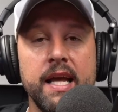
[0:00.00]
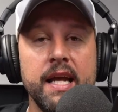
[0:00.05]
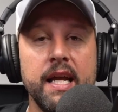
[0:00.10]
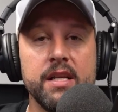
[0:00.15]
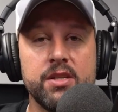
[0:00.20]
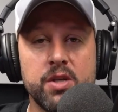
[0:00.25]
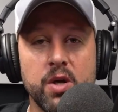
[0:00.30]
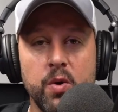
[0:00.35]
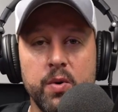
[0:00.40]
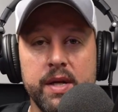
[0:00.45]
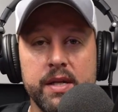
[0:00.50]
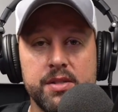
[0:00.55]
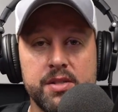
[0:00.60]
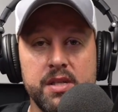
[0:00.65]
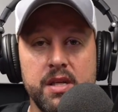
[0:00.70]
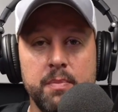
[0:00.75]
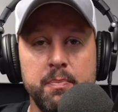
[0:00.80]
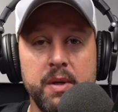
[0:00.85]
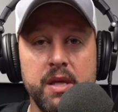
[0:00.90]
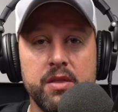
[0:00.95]
It's go get
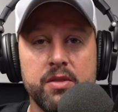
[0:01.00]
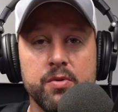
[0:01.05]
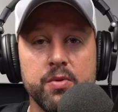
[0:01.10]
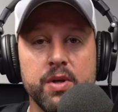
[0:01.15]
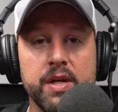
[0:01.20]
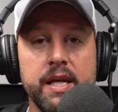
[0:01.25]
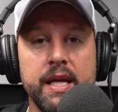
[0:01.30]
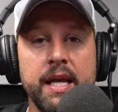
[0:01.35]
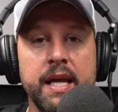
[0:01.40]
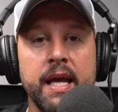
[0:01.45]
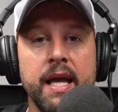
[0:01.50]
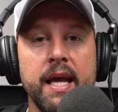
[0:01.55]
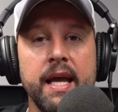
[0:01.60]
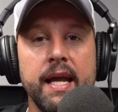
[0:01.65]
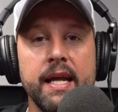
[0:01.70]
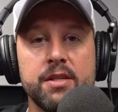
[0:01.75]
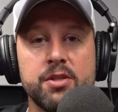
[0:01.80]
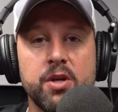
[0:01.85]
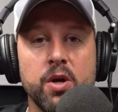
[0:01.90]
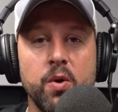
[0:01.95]
CP3.
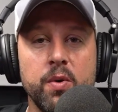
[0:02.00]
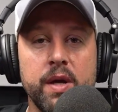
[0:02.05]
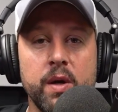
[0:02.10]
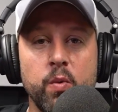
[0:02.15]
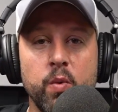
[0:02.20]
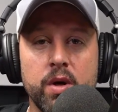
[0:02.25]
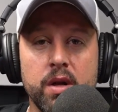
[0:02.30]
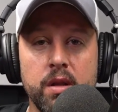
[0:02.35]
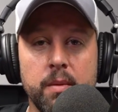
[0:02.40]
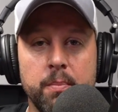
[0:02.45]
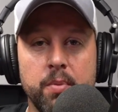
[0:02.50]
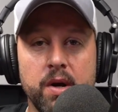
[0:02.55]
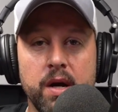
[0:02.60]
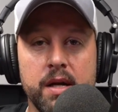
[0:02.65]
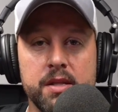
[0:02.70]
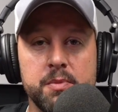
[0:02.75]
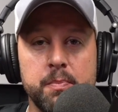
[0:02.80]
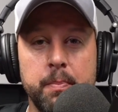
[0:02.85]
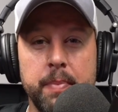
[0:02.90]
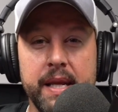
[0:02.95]
It's go get one of
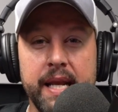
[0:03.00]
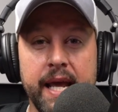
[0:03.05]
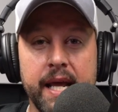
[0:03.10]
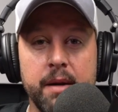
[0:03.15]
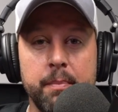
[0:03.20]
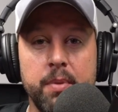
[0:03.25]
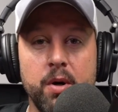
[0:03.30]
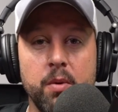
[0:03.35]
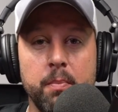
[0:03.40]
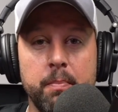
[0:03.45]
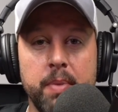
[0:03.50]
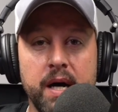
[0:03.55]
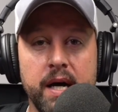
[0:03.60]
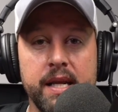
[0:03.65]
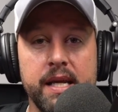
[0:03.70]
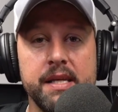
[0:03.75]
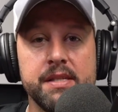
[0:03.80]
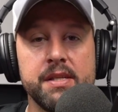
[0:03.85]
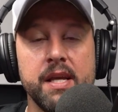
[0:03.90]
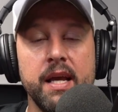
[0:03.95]
LeBron's banana boat
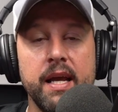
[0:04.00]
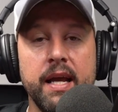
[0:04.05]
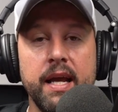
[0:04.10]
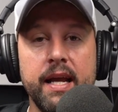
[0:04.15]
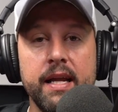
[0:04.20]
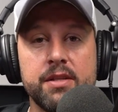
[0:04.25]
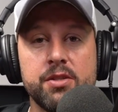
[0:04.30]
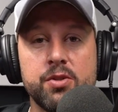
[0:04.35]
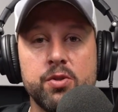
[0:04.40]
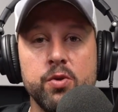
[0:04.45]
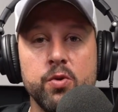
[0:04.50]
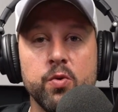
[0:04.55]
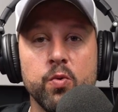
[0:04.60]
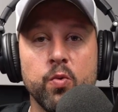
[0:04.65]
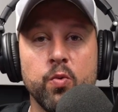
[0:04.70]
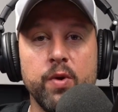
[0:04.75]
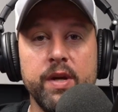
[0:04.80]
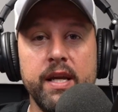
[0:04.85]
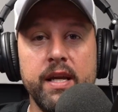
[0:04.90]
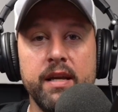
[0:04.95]
buddies. It's to
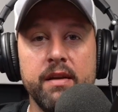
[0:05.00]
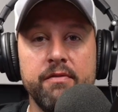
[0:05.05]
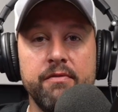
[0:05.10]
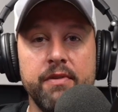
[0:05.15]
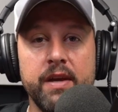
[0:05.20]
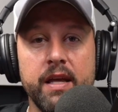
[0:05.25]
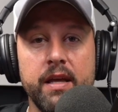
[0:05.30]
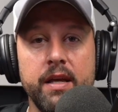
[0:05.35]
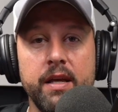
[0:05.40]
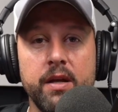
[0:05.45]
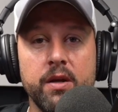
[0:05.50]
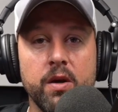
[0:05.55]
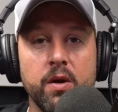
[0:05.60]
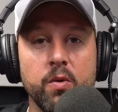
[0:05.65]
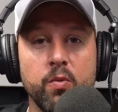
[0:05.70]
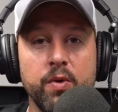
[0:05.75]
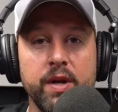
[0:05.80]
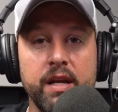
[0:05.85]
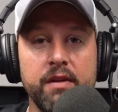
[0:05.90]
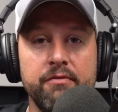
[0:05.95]
reinvent, you know,
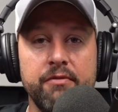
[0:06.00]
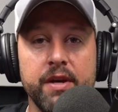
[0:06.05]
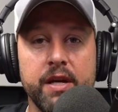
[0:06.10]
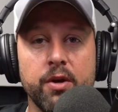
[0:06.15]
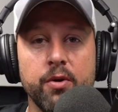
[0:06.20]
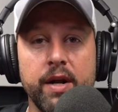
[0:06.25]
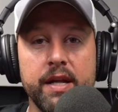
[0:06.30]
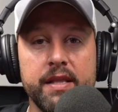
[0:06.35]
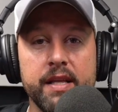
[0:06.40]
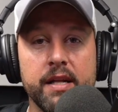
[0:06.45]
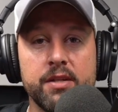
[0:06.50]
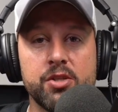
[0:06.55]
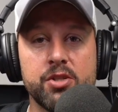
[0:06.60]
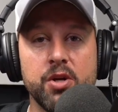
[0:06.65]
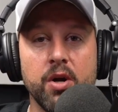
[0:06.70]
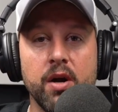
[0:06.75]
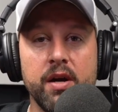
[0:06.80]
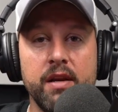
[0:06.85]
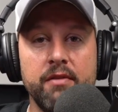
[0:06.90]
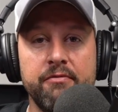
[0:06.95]
reinvigorate that
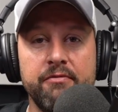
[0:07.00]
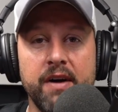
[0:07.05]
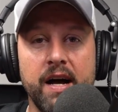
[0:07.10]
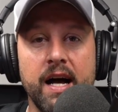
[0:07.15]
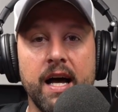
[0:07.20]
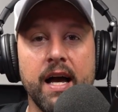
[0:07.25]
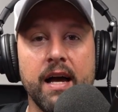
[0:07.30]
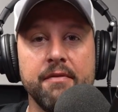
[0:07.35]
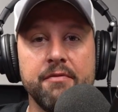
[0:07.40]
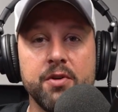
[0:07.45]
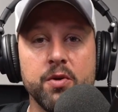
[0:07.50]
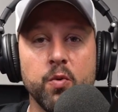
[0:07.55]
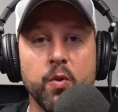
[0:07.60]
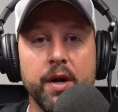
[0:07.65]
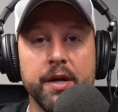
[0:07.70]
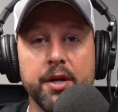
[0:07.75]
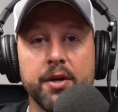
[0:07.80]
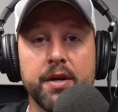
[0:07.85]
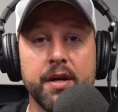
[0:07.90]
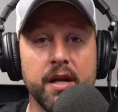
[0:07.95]
starting five to where
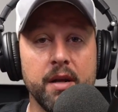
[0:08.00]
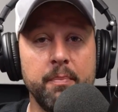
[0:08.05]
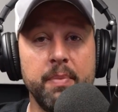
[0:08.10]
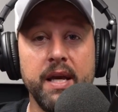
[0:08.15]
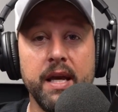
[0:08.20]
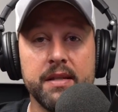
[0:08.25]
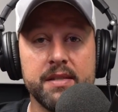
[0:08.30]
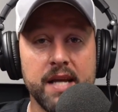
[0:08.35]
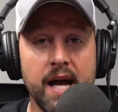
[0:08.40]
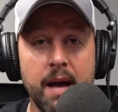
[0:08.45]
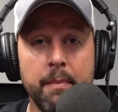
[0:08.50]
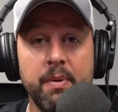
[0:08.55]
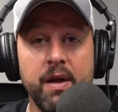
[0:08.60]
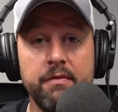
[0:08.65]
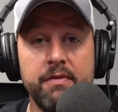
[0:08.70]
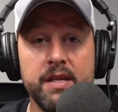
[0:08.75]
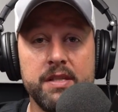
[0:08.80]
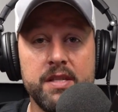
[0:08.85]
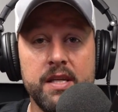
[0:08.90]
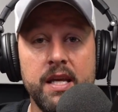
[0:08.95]
you're going to be a top
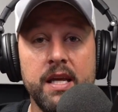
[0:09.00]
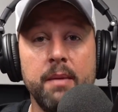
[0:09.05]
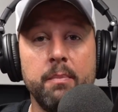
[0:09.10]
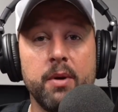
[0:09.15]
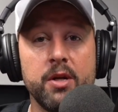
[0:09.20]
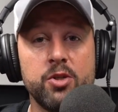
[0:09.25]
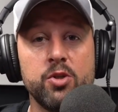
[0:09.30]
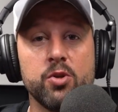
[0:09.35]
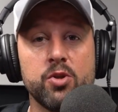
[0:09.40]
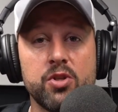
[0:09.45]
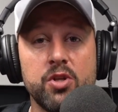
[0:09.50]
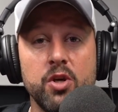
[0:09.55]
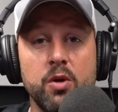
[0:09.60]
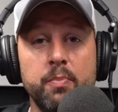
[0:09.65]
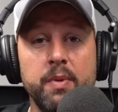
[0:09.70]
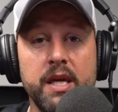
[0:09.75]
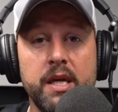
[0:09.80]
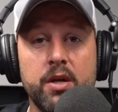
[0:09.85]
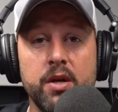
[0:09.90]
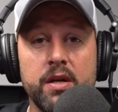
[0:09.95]
heavy team, but you'll still
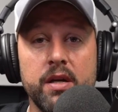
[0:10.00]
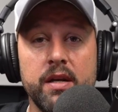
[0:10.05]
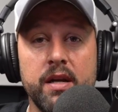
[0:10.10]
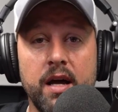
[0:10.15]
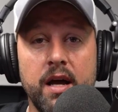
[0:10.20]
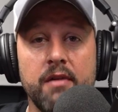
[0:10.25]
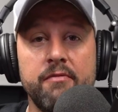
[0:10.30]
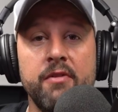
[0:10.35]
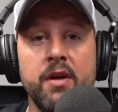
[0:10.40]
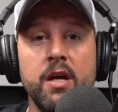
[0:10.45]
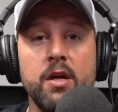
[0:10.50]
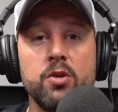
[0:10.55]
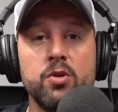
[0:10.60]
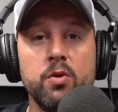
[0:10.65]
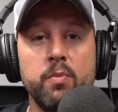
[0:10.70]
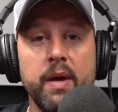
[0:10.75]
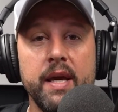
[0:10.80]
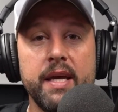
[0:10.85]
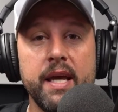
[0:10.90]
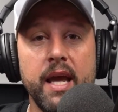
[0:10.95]
be good enough
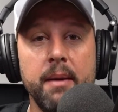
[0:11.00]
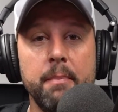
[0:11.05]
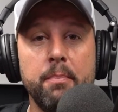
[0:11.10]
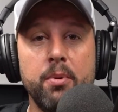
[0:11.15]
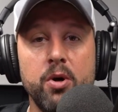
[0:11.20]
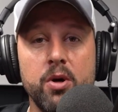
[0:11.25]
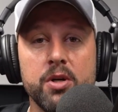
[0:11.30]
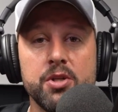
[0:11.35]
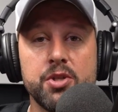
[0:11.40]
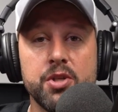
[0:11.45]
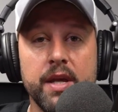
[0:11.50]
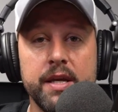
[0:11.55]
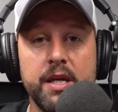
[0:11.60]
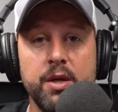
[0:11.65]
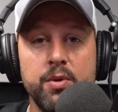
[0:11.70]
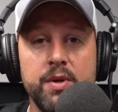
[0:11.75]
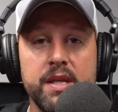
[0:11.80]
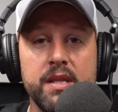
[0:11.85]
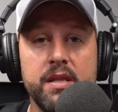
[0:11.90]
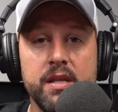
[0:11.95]
to make a push like
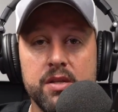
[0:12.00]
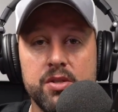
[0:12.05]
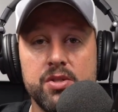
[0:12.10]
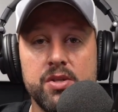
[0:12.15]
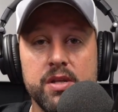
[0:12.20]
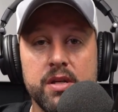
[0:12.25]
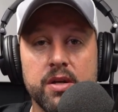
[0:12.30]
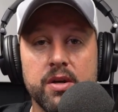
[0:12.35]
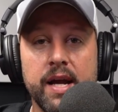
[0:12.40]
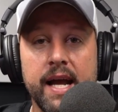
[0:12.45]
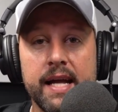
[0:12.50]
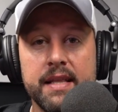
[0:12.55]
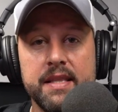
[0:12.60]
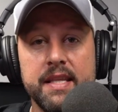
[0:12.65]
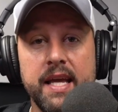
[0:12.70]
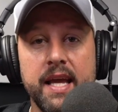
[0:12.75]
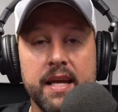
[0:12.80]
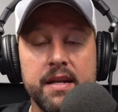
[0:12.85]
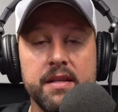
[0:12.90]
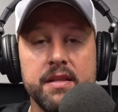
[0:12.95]
you did this year at
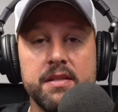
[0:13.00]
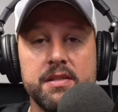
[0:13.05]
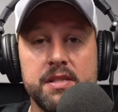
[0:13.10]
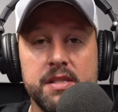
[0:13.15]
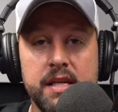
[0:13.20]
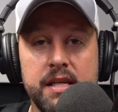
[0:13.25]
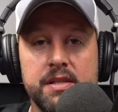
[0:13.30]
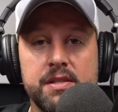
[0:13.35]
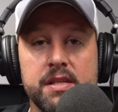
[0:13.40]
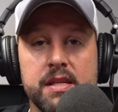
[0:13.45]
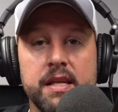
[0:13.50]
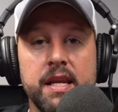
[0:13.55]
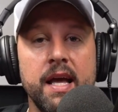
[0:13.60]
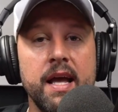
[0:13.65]
the end of the season.